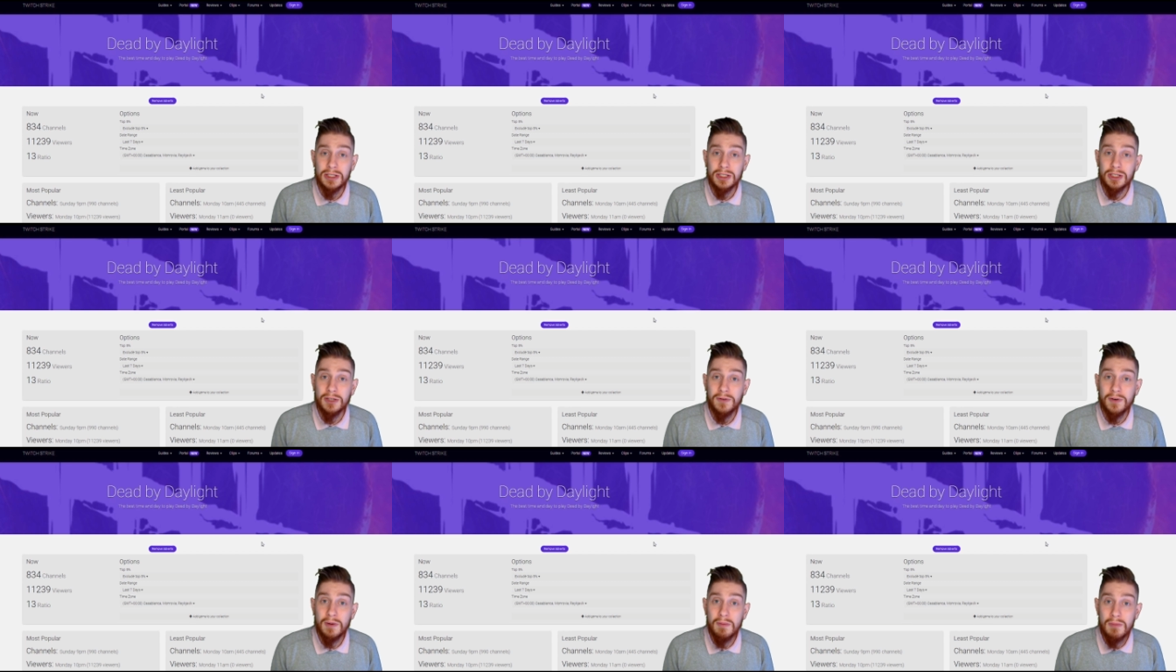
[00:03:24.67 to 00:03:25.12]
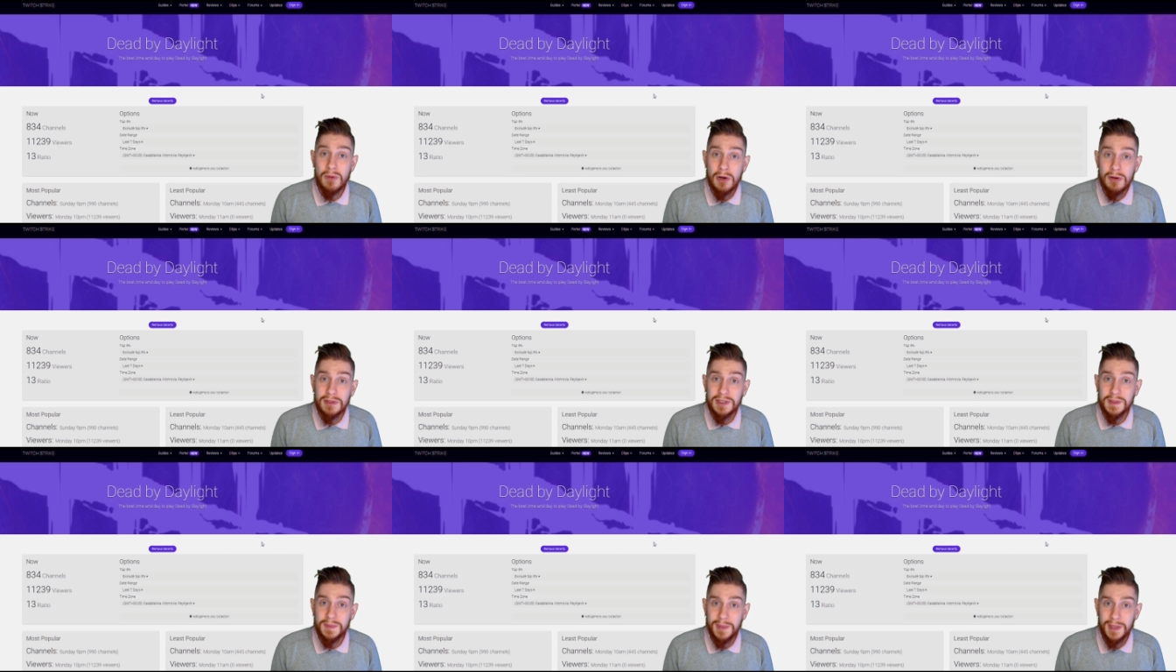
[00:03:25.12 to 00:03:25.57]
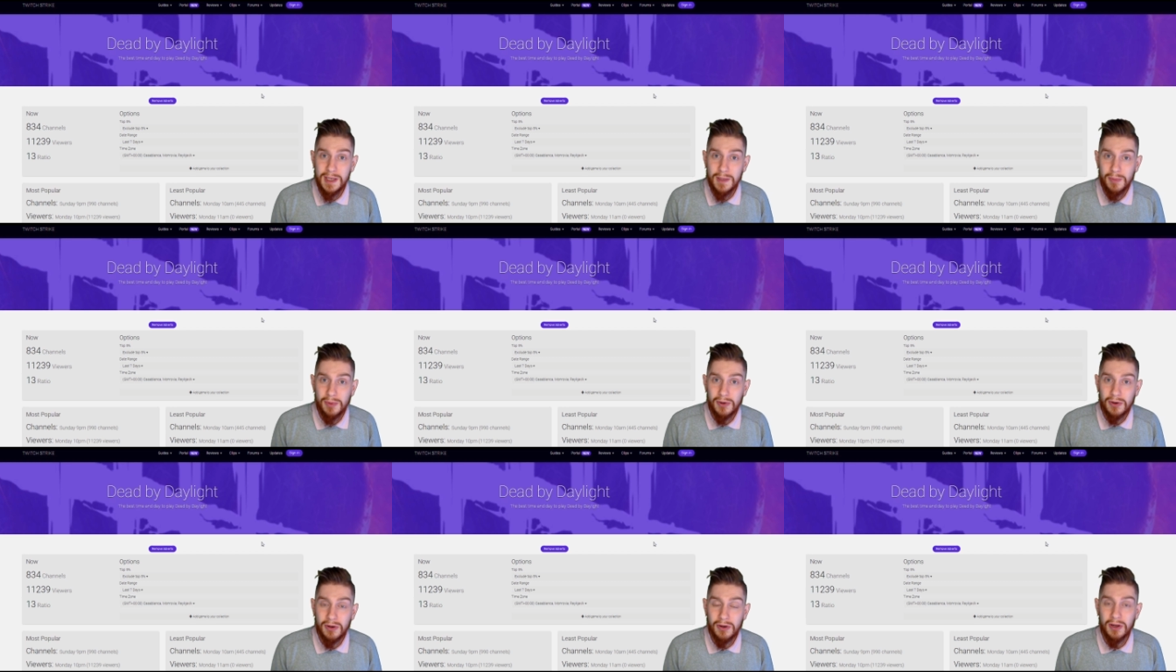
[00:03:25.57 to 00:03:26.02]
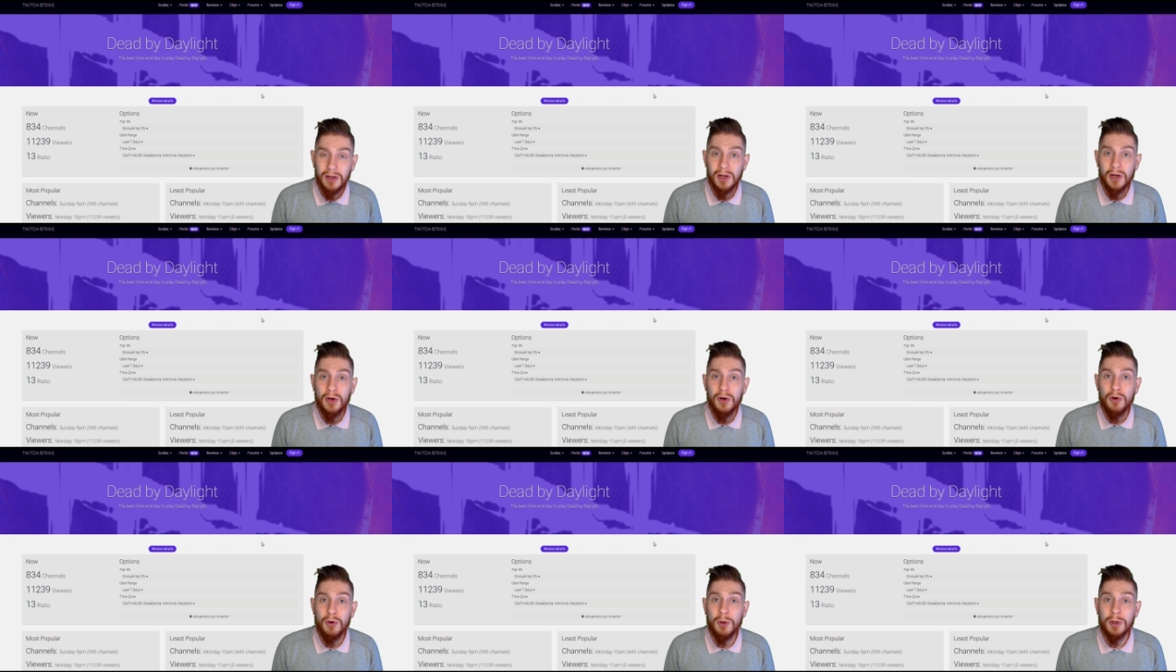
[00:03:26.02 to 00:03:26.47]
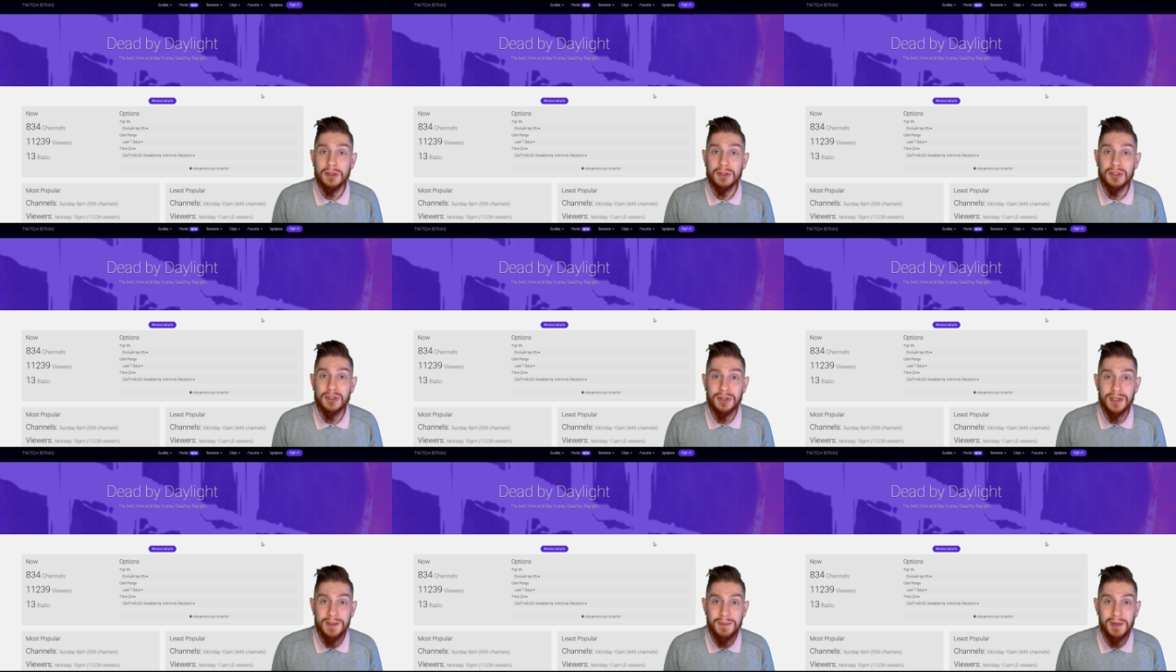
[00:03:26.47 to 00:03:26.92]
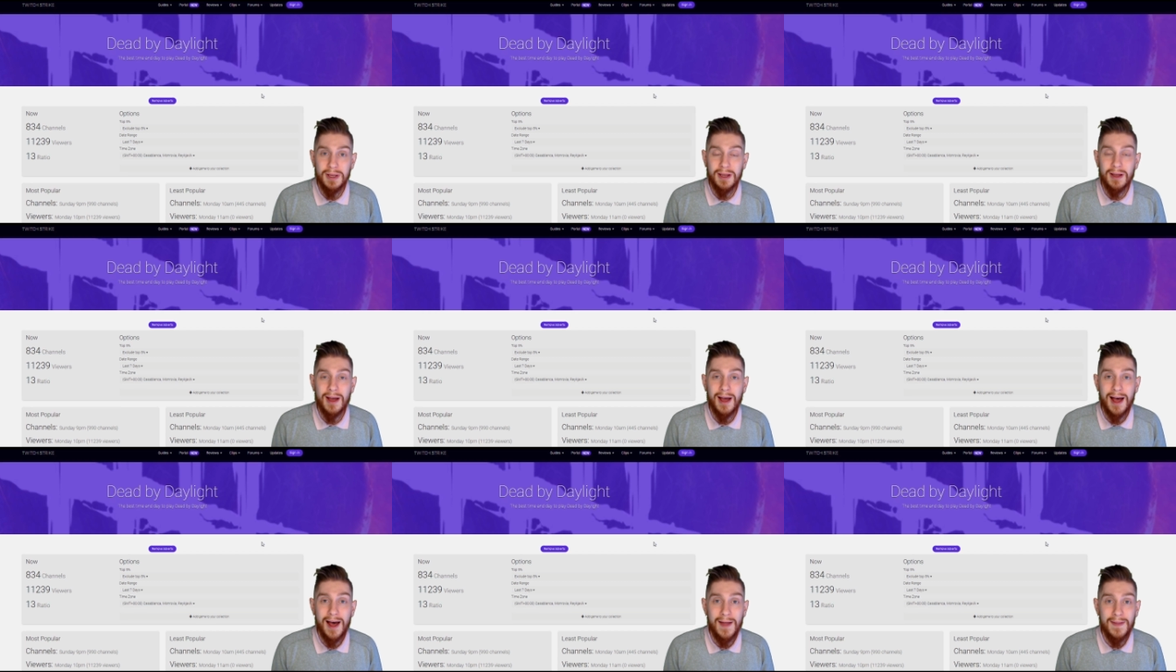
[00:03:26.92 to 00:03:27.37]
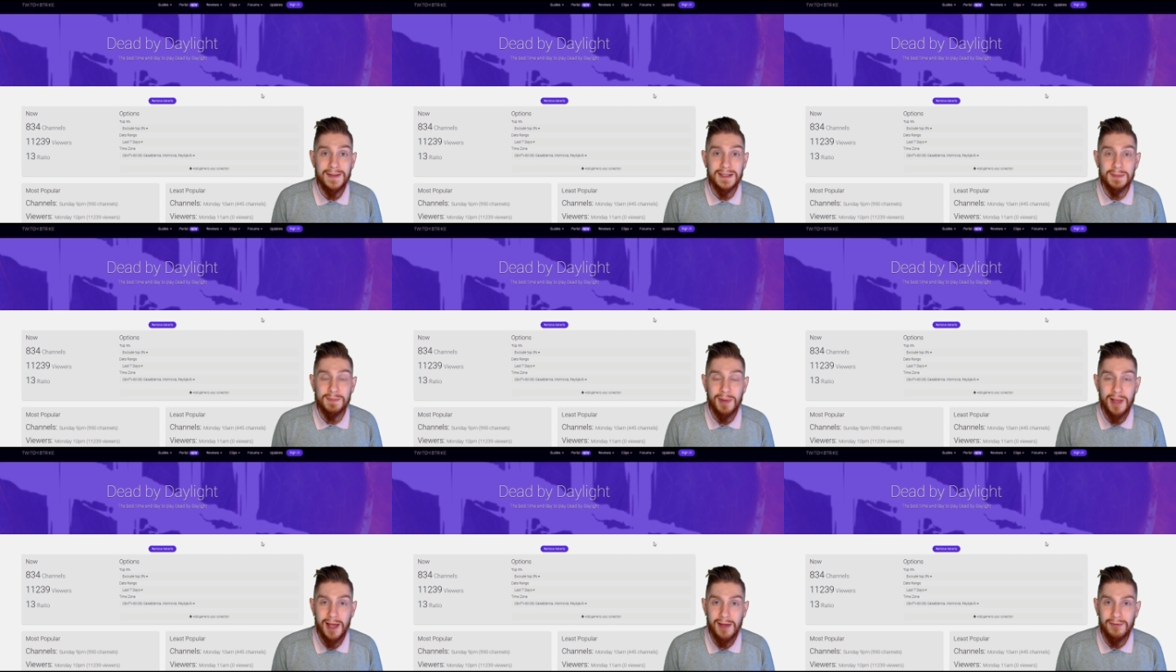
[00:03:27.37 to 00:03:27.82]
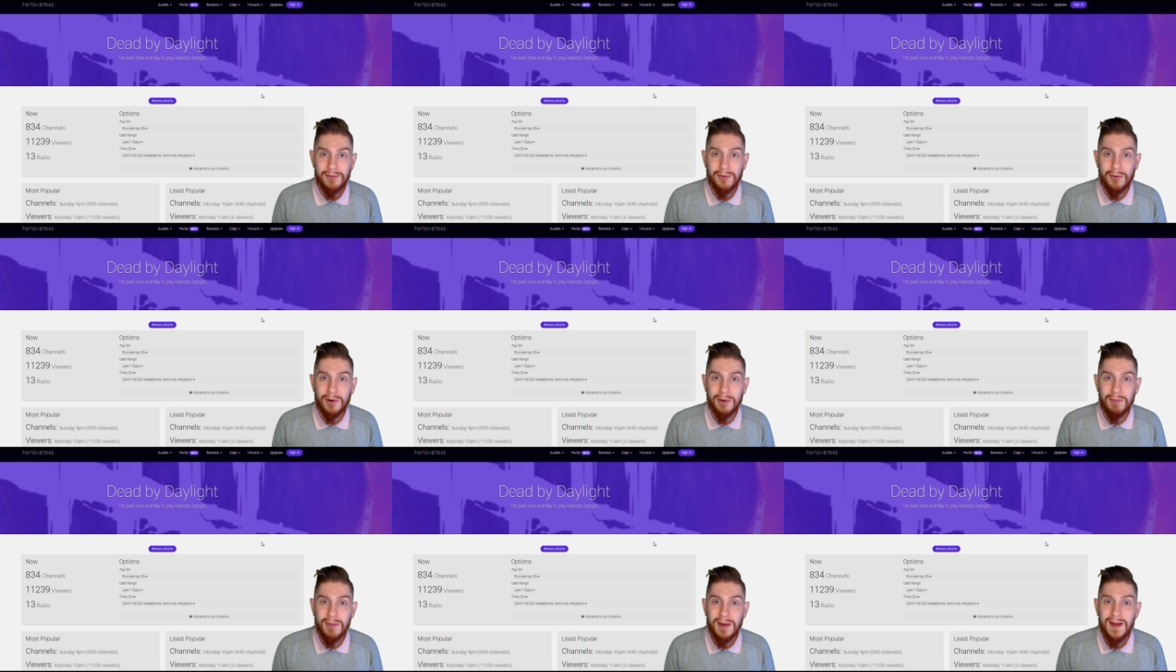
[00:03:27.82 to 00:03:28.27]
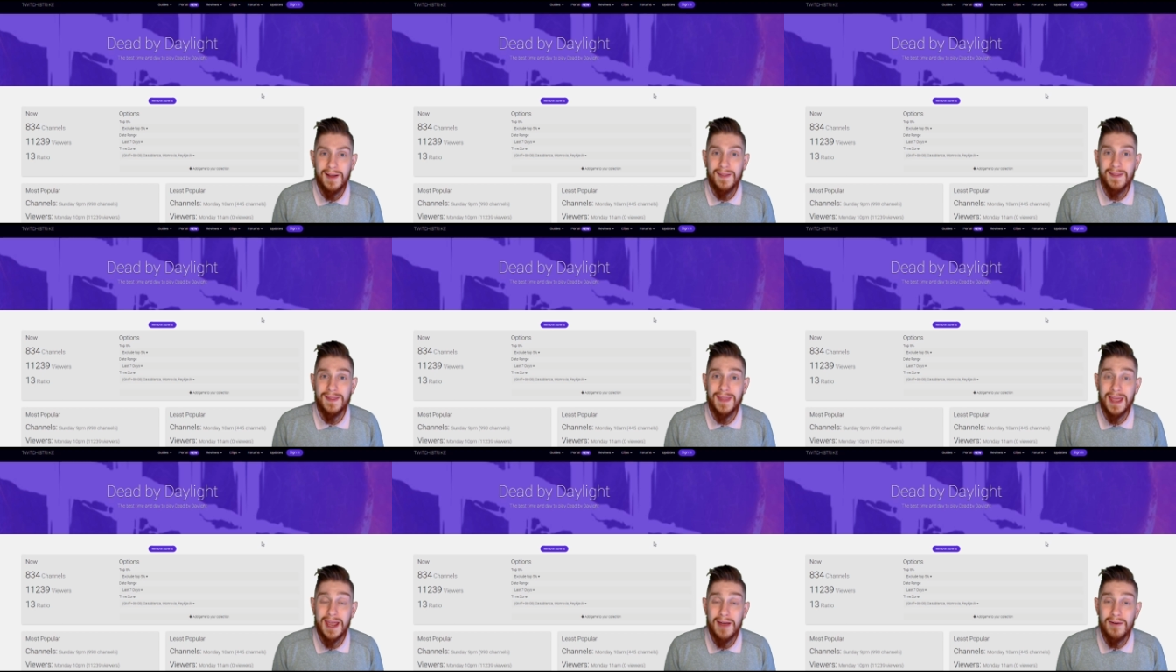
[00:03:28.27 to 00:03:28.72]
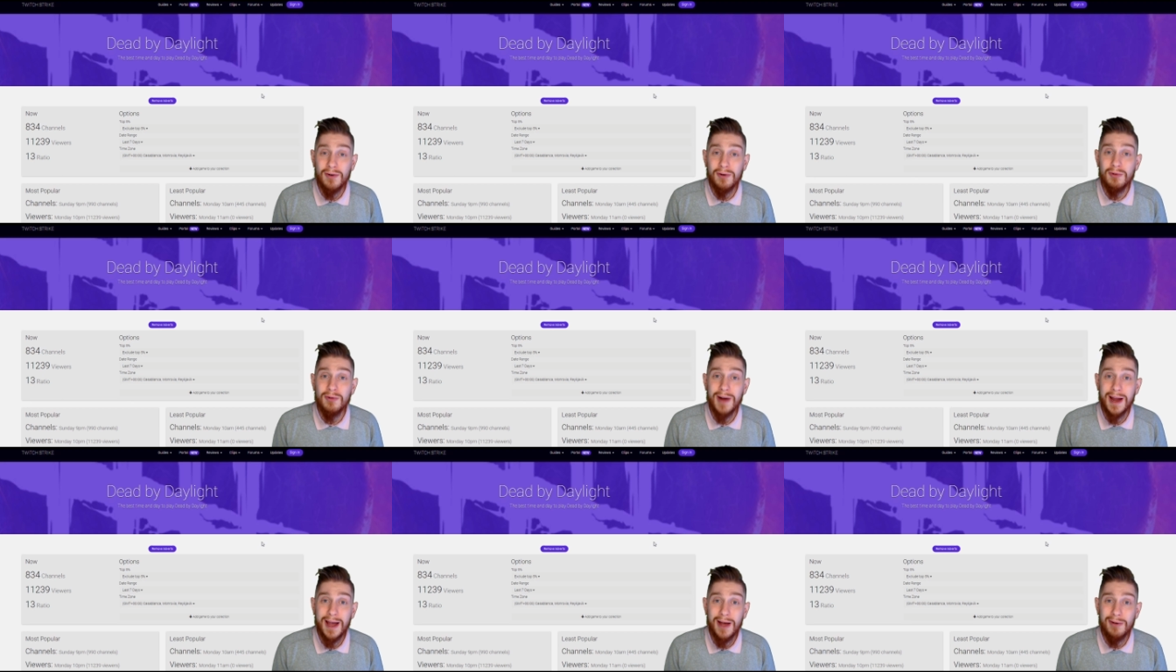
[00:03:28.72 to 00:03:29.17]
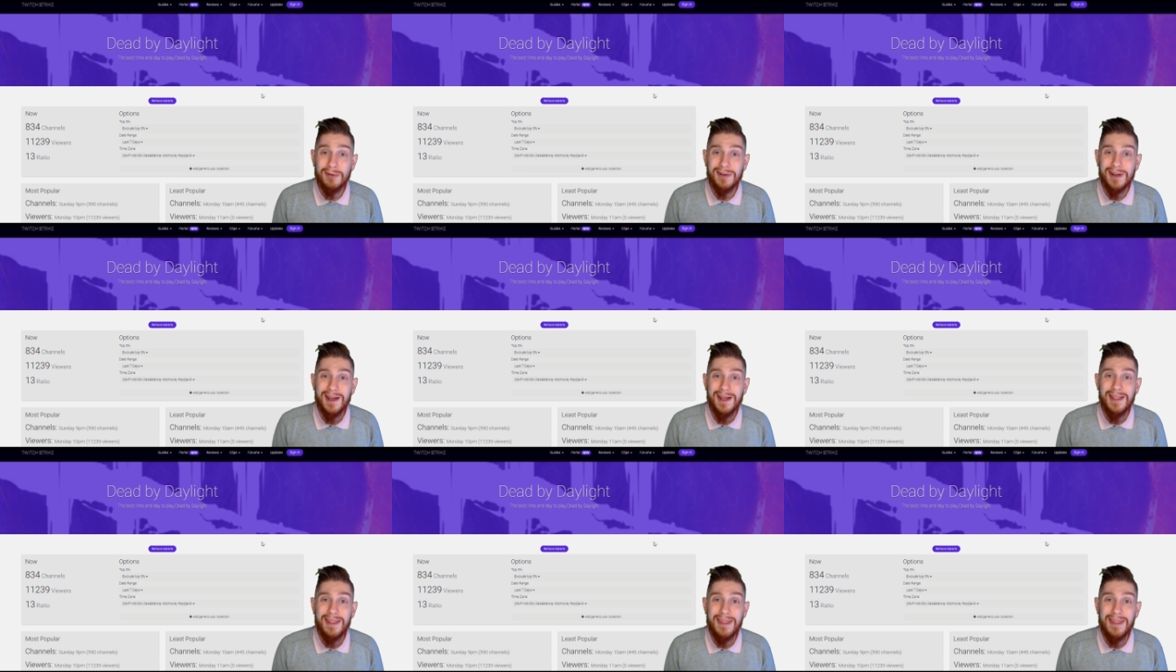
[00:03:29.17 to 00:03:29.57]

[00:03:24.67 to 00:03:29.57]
So for most people who are streaming on this platform, they have around